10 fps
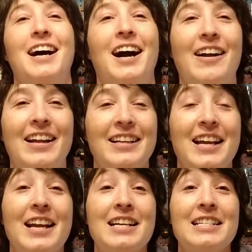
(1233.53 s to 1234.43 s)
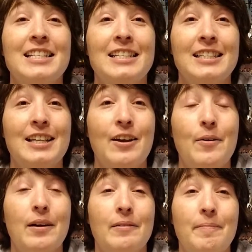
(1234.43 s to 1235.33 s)
All right,
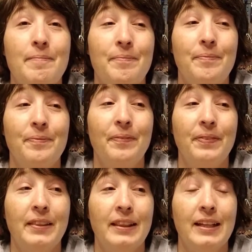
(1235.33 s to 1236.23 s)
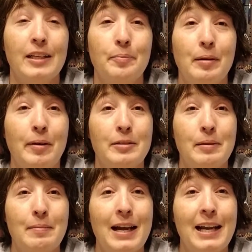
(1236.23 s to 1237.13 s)
so um, that's pretty much
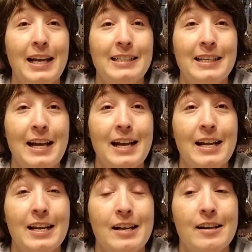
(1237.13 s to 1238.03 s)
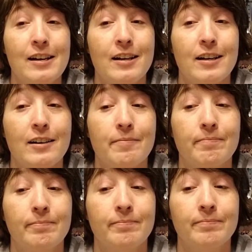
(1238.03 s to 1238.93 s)
been my day today. Um,
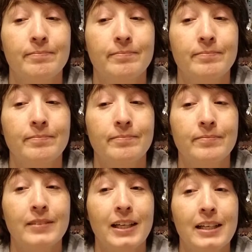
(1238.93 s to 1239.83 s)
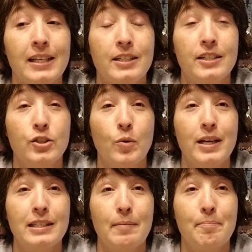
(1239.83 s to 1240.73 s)
did enjoy
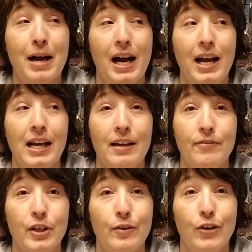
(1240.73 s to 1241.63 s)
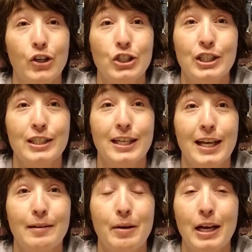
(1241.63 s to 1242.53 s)
some pie leftovers
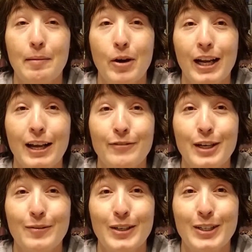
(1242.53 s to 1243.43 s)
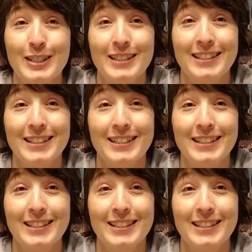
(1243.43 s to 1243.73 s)
and monkey bread leftovers